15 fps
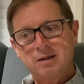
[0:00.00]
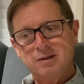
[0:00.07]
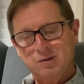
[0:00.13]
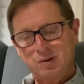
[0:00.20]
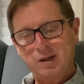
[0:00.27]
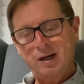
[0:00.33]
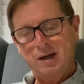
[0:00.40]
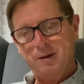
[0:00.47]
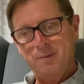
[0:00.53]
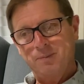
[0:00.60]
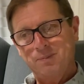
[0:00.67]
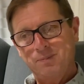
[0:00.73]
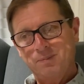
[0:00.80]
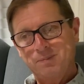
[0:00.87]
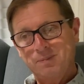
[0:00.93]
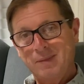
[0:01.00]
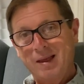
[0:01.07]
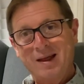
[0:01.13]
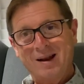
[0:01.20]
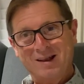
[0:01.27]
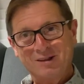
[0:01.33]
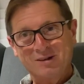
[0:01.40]
So yeah,
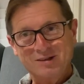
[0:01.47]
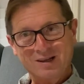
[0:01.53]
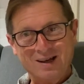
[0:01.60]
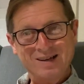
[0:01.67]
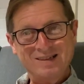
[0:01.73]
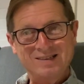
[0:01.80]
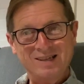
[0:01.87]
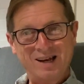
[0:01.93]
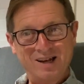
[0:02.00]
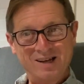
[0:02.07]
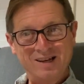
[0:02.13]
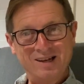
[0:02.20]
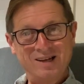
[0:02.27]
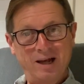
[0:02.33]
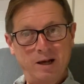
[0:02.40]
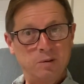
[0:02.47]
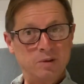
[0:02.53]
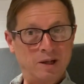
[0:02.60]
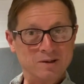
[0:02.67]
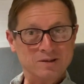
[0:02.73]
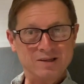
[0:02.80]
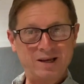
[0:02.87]
and it looks like I said it, didn't I?
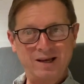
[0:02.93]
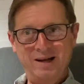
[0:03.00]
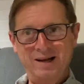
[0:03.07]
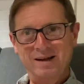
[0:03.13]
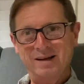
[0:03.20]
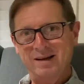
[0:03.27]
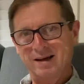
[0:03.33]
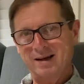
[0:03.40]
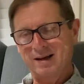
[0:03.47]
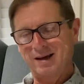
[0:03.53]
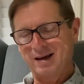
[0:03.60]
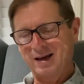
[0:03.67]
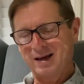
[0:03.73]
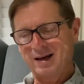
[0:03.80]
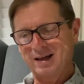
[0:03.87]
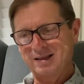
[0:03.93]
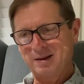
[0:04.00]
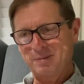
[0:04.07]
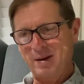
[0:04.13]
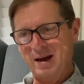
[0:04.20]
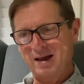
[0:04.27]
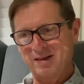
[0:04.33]
Without saying it, I got I got the
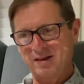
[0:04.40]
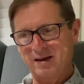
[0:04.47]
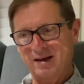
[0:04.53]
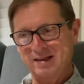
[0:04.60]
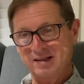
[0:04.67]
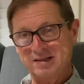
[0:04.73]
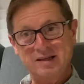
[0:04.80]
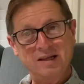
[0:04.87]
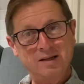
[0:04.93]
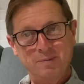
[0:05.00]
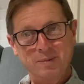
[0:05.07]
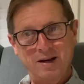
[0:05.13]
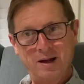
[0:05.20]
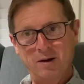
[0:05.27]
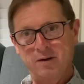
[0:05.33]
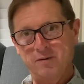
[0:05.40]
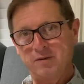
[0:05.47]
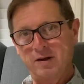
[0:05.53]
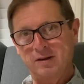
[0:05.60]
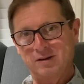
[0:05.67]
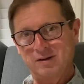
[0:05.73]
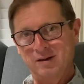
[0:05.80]
path, I got the sentiment out, if
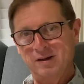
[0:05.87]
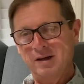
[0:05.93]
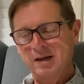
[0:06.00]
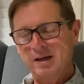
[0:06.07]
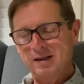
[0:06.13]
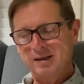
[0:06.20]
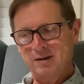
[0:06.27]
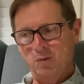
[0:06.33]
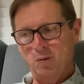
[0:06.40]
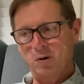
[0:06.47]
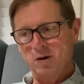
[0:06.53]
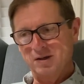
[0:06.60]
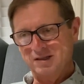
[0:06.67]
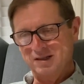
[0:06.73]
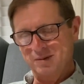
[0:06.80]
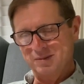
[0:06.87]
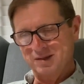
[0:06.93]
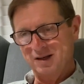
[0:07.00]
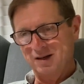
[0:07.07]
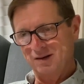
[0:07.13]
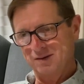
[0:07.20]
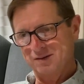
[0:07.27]
not the the words
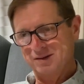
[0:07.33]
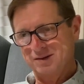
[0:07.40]
themselves.